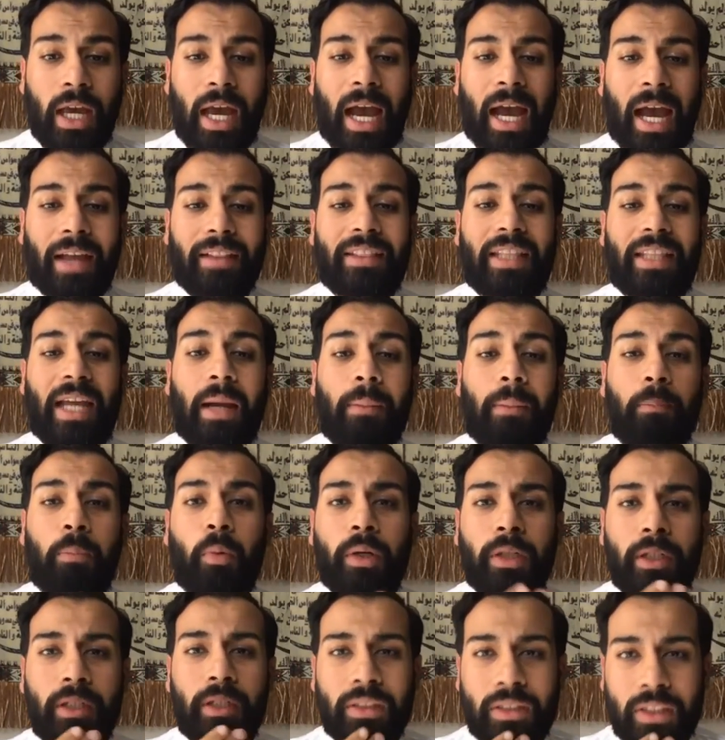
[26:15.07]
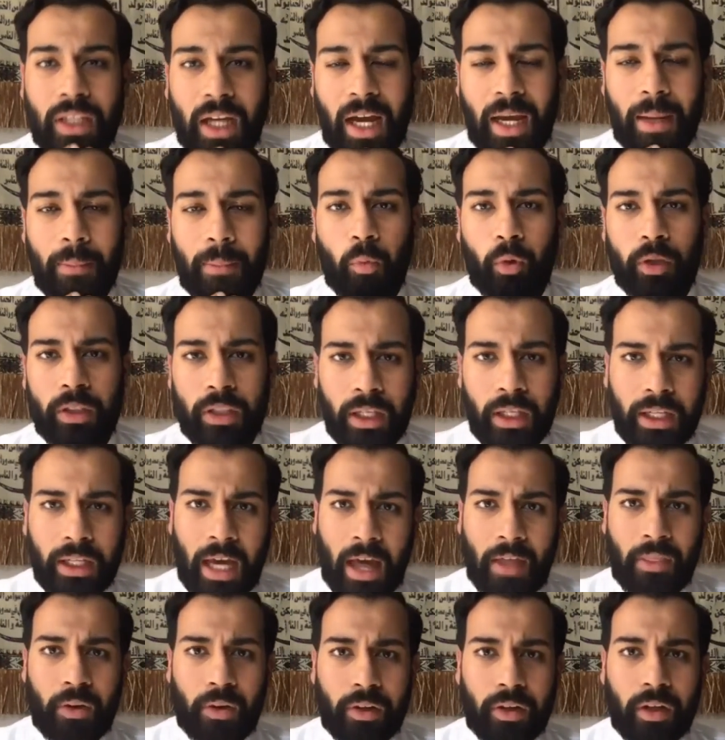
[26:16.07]
at that point in time, when they
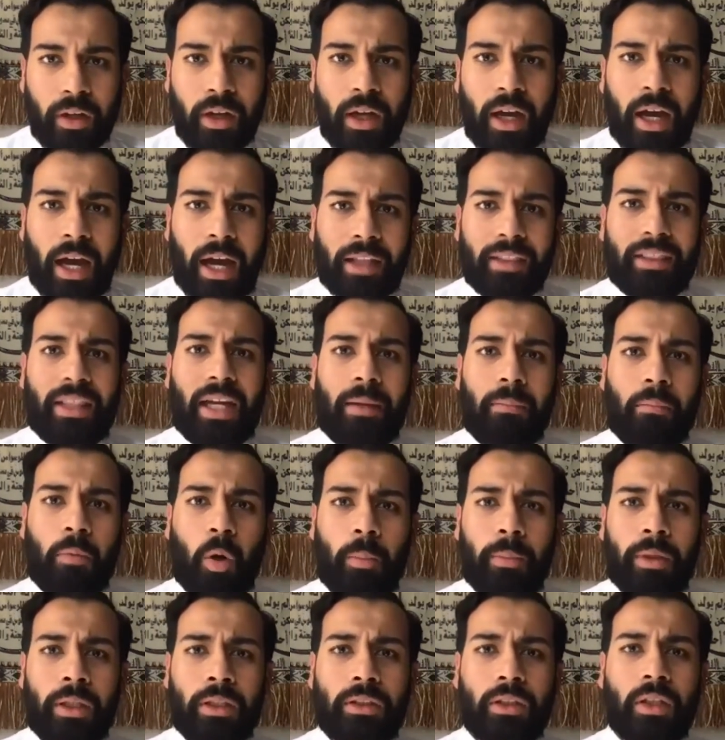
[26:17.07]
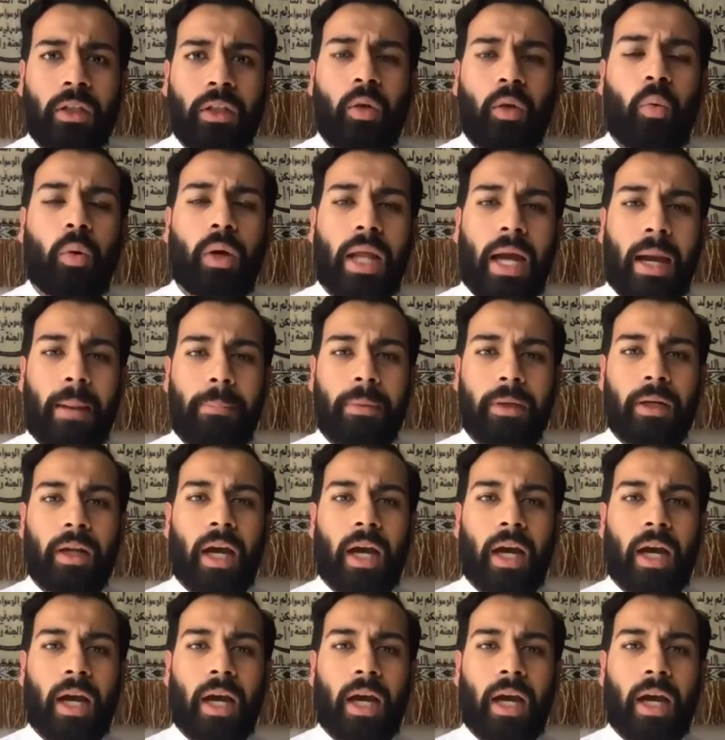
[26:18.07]
gathered, at that moment, what happened?